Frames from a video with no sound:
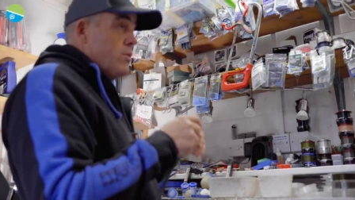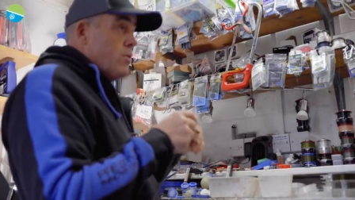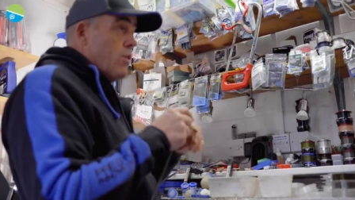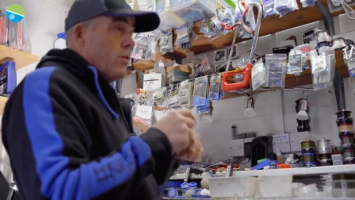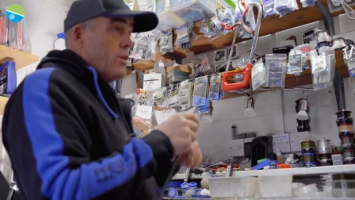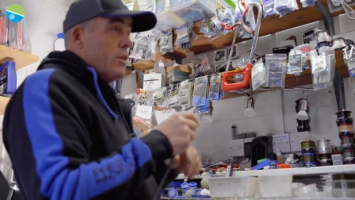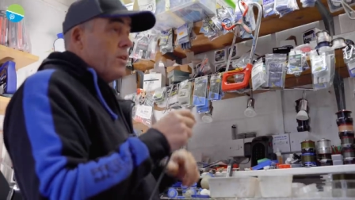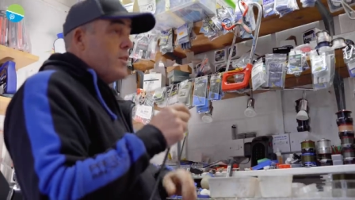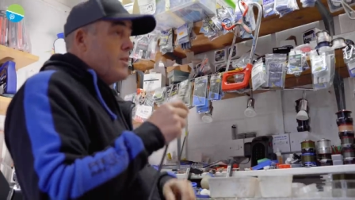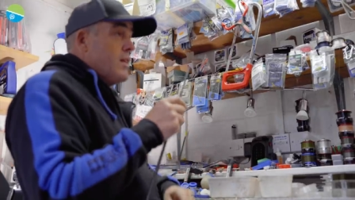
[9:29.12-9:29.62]

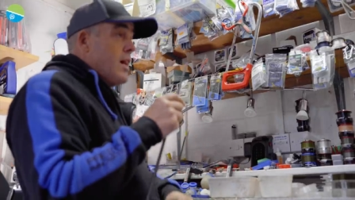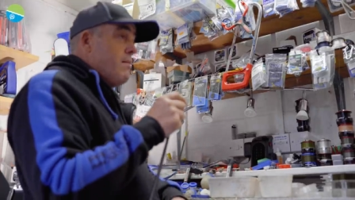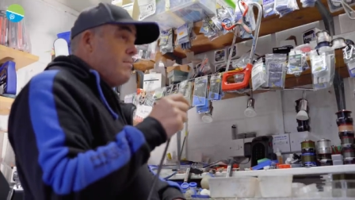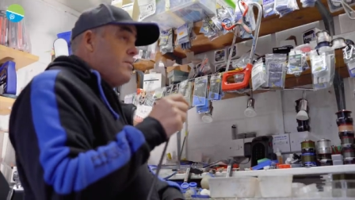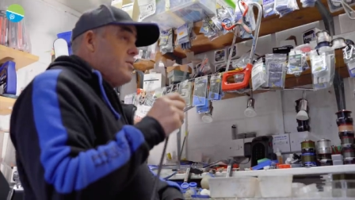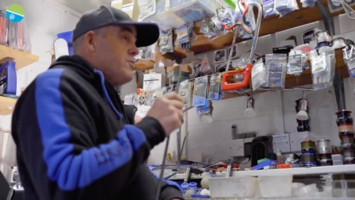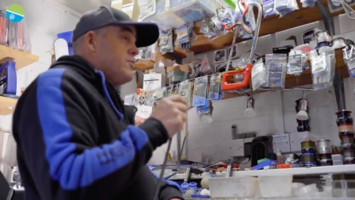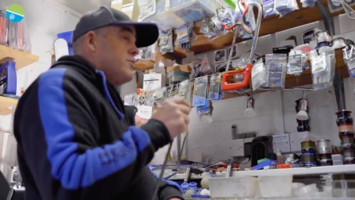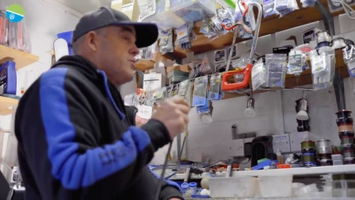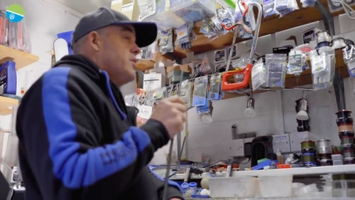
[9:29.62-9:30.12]
Not going to
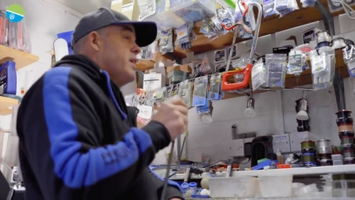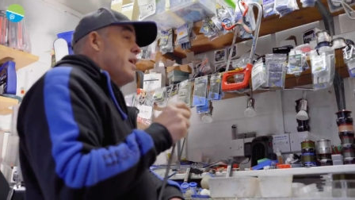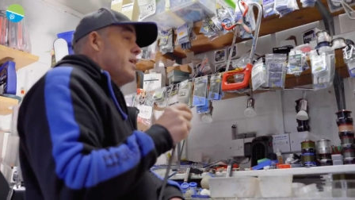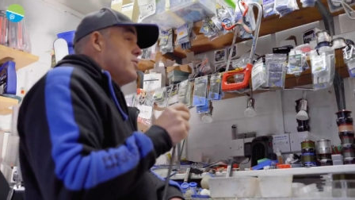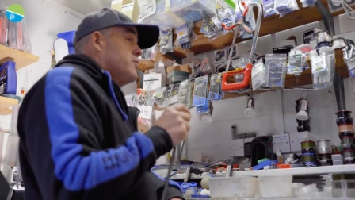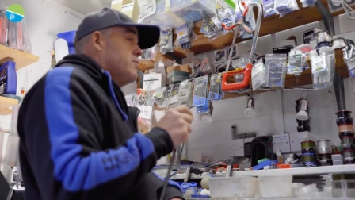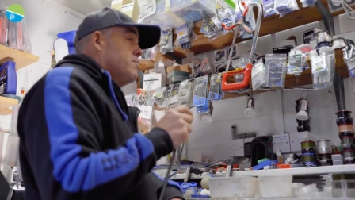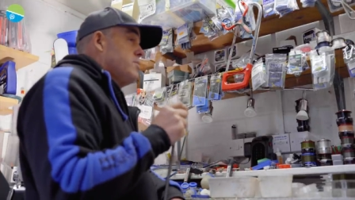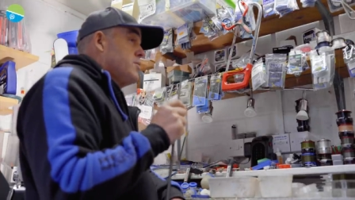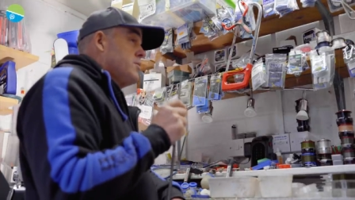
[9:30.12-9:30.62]
damage your
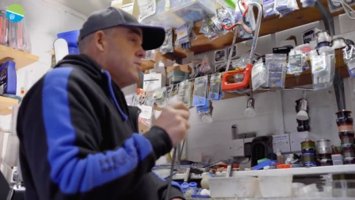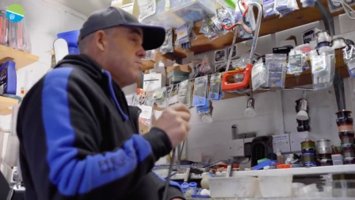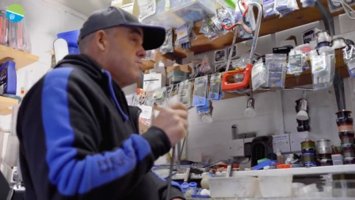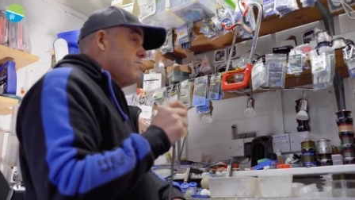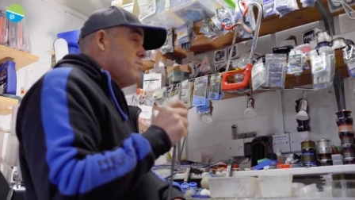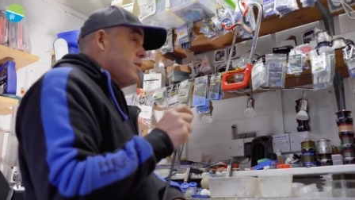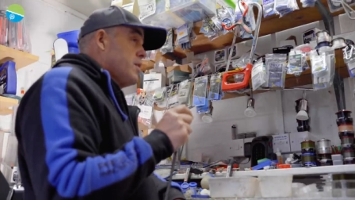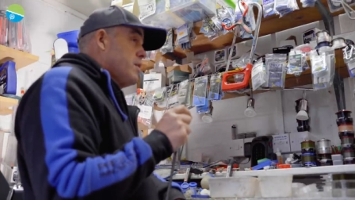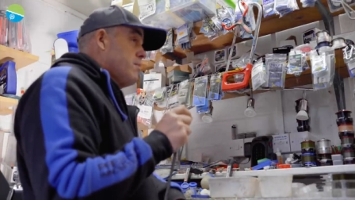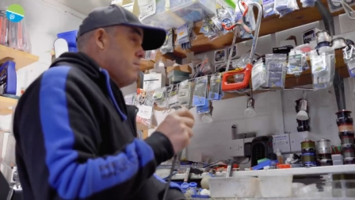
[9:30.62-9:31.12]
section, which is
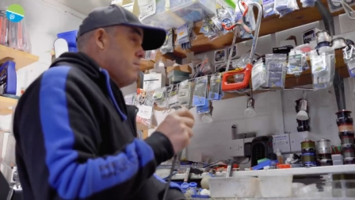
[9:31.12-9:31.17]
really